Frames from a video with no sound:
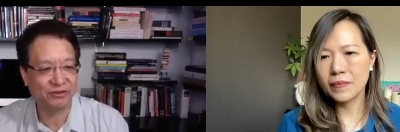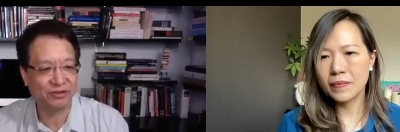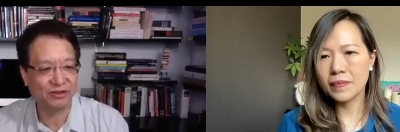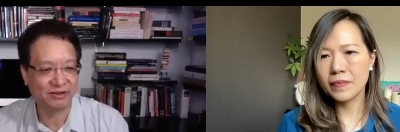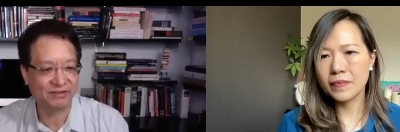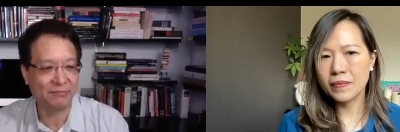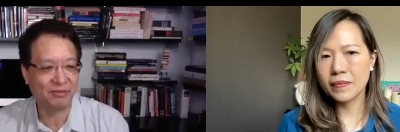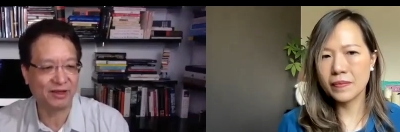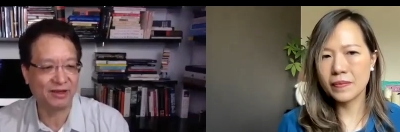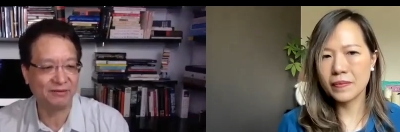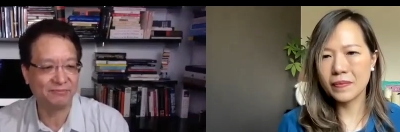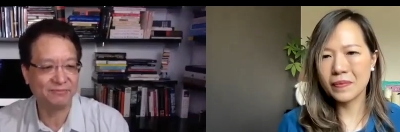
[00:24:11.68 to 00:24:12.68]
Speaker 1: It's the same thing,
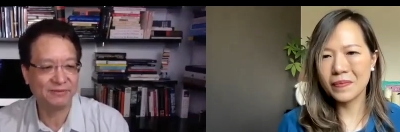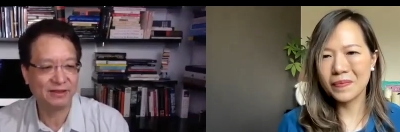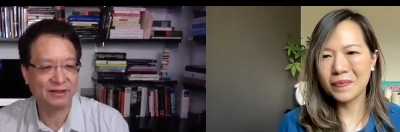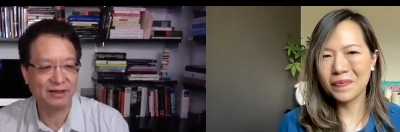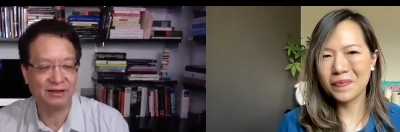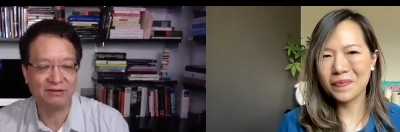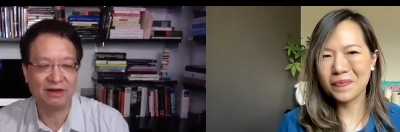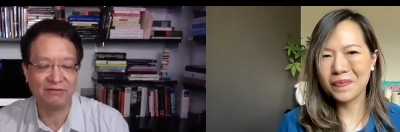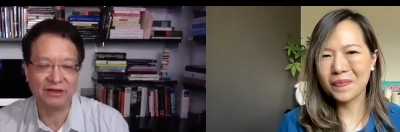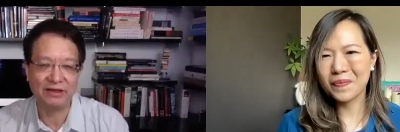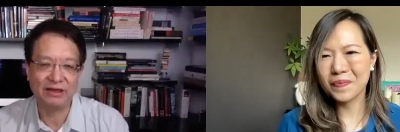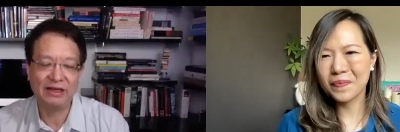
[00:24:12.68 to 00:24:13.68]
uh, Ravi.
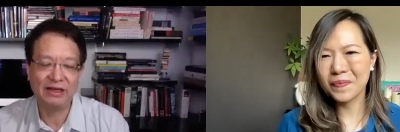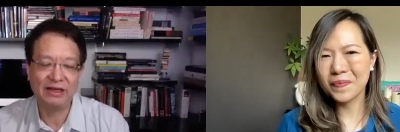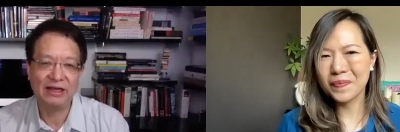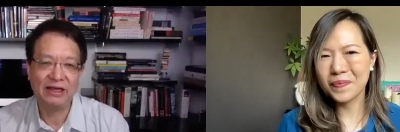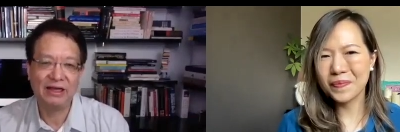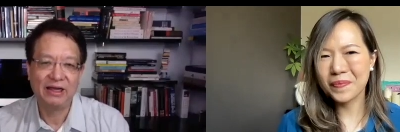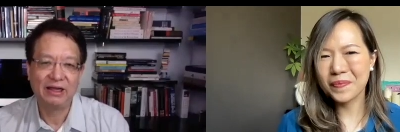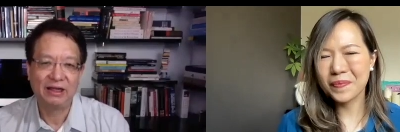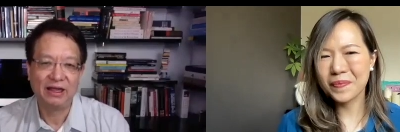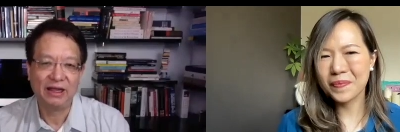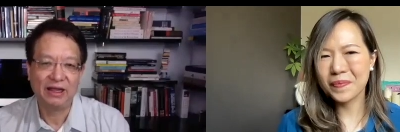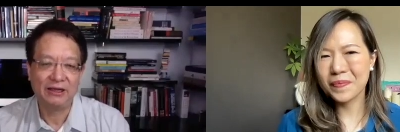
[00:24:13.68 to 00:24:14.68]

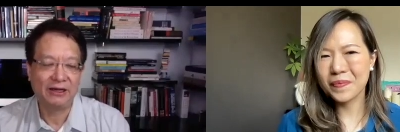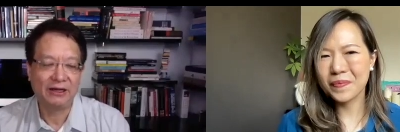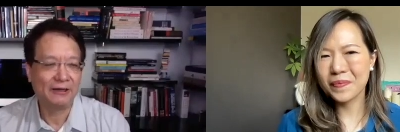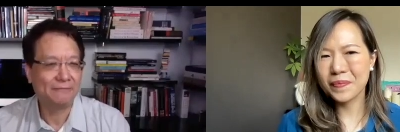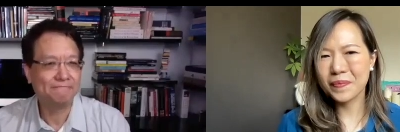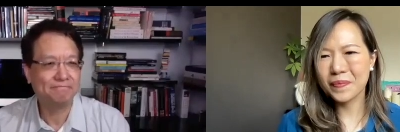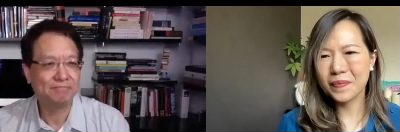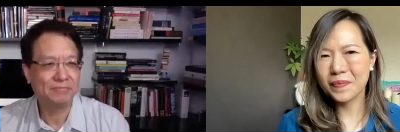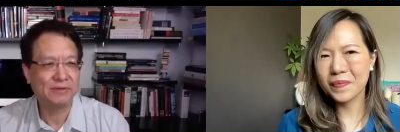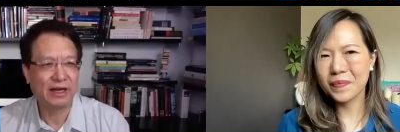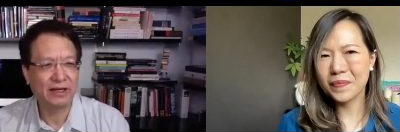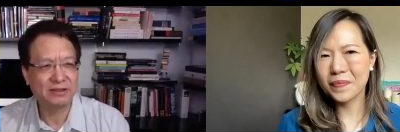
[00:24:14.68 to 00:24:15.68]
Um, did I
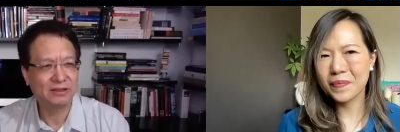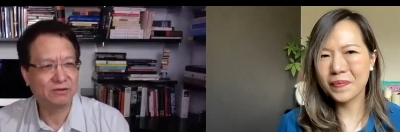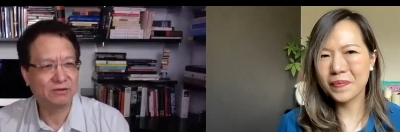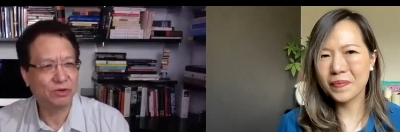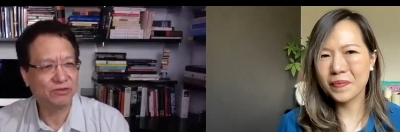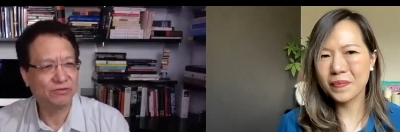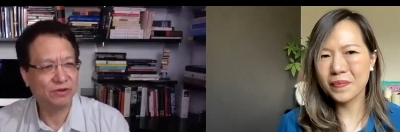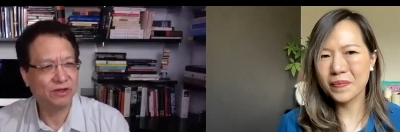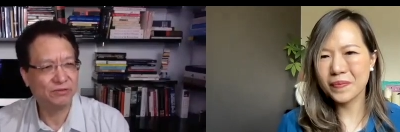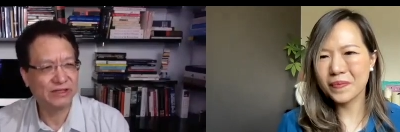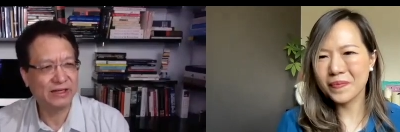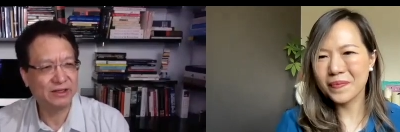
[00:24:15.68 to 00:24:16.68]
answer the question fully? Is that
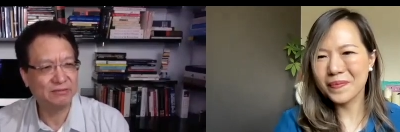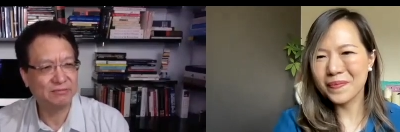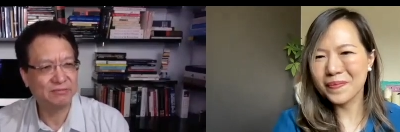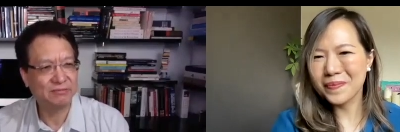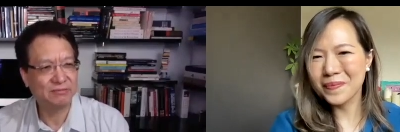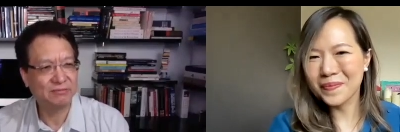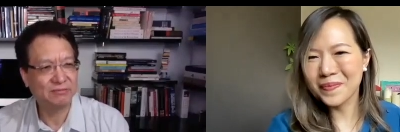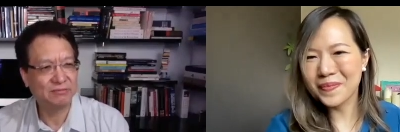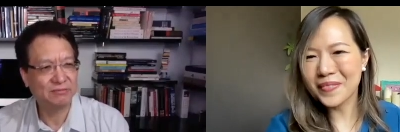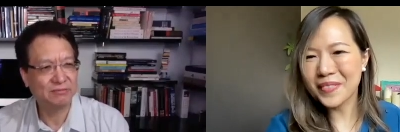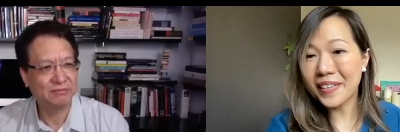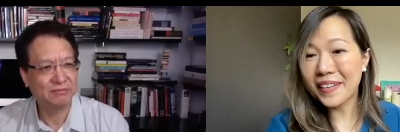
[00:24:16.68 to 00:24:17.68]
it?
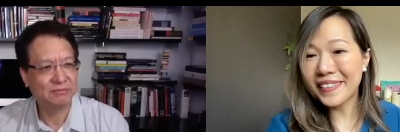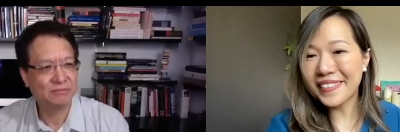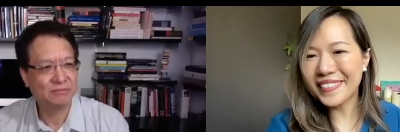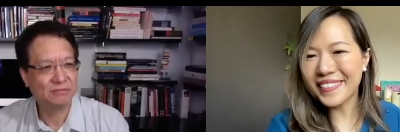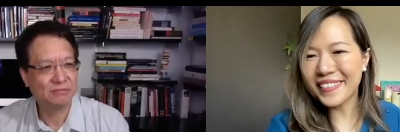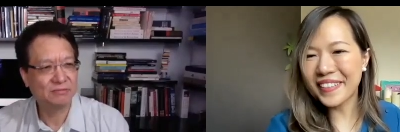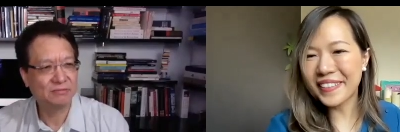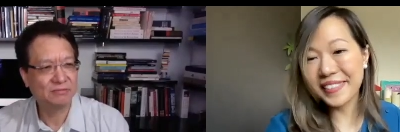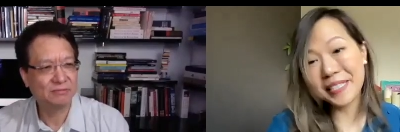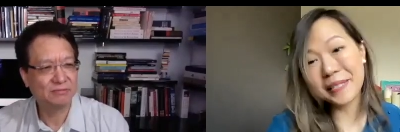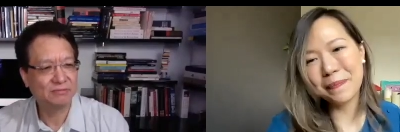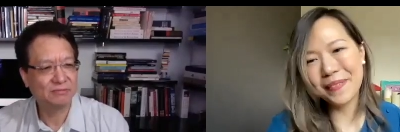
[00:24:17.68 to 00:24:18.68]
Speaker 2: Uh, uh, yep,
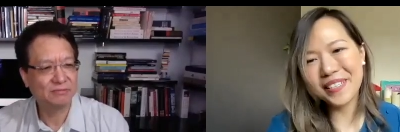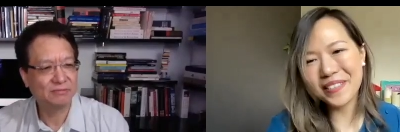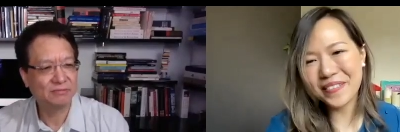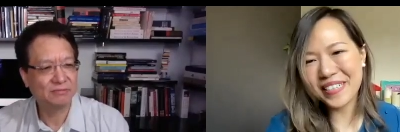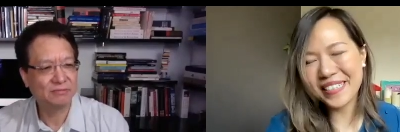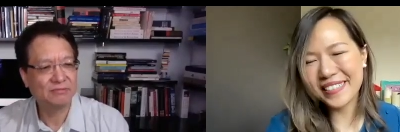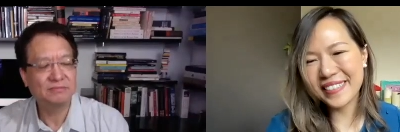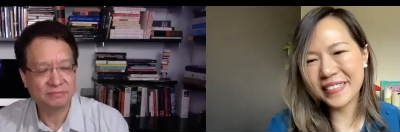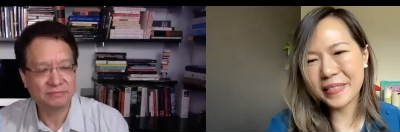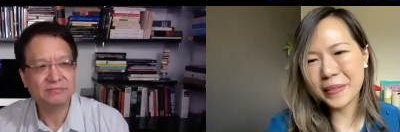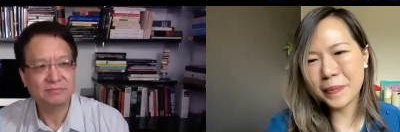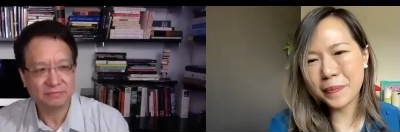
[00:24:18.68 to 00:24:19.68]
yeah, that's right.
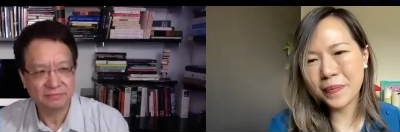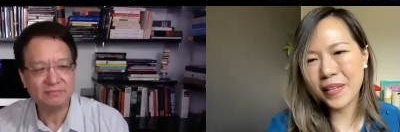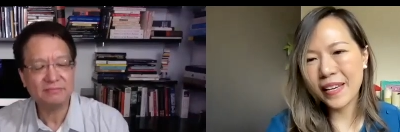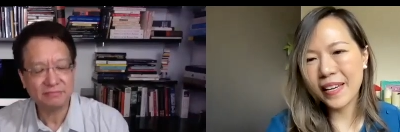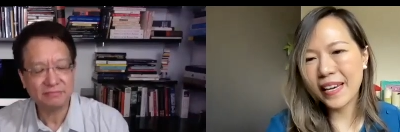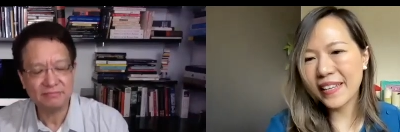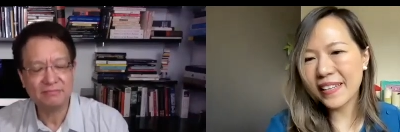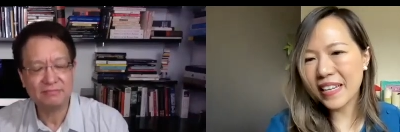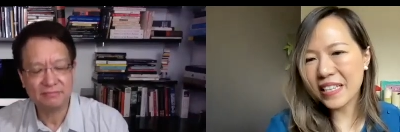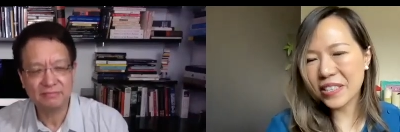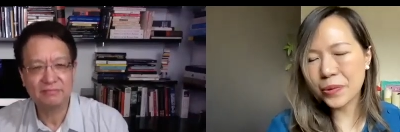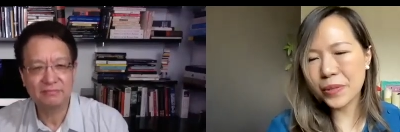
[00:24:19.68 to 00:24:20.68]
Um, and the
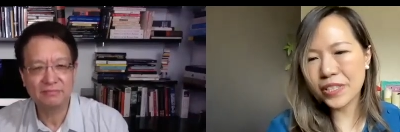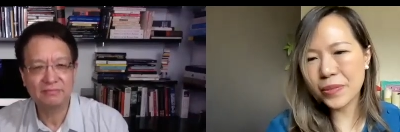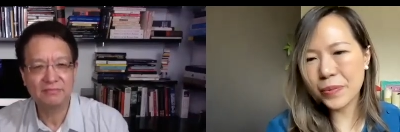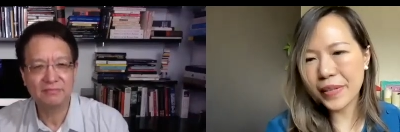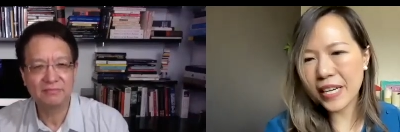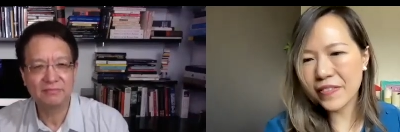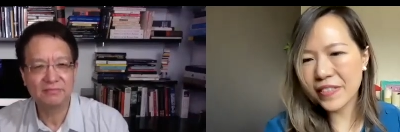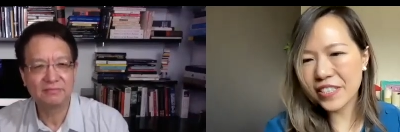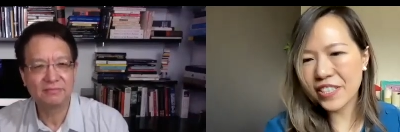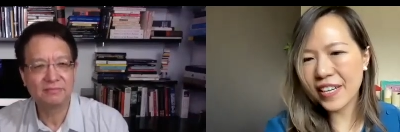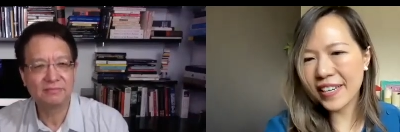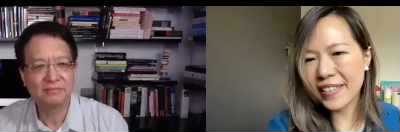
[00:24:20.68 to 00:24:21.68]
last question we have in the
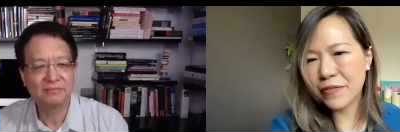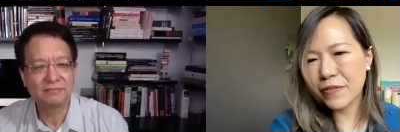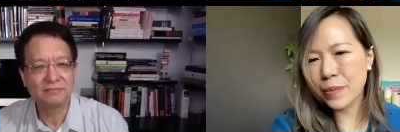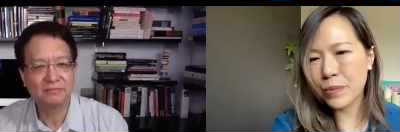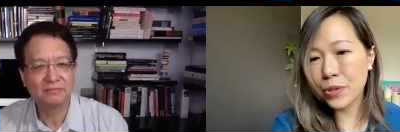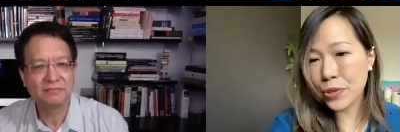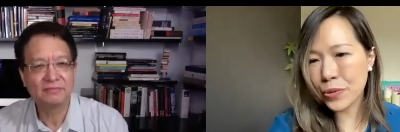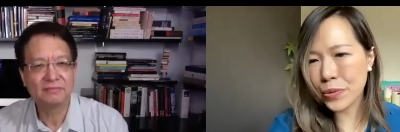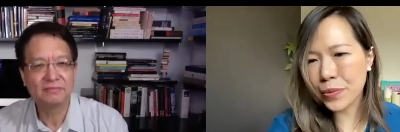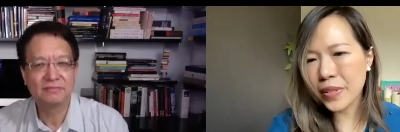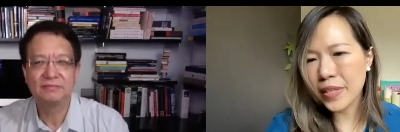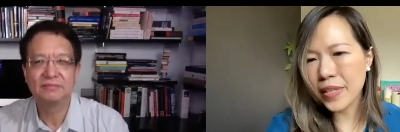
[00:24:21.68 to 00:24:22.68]
chat from
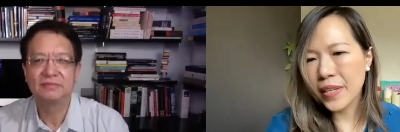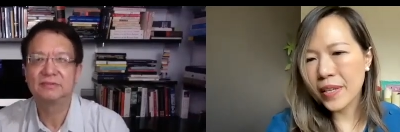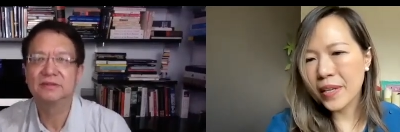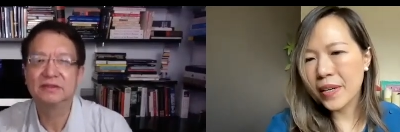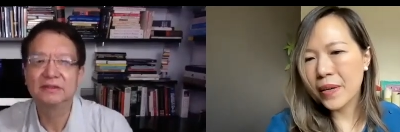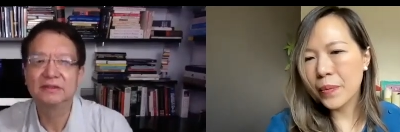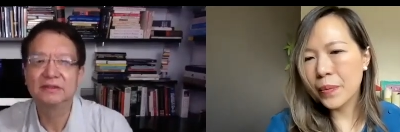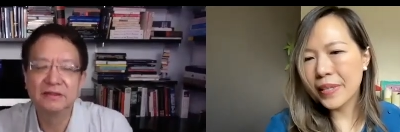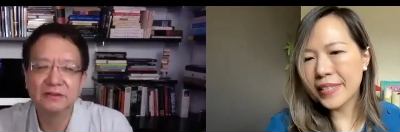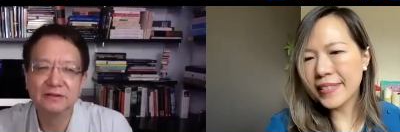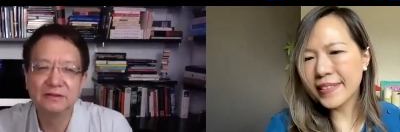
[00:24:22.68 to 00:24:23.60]
Drew. What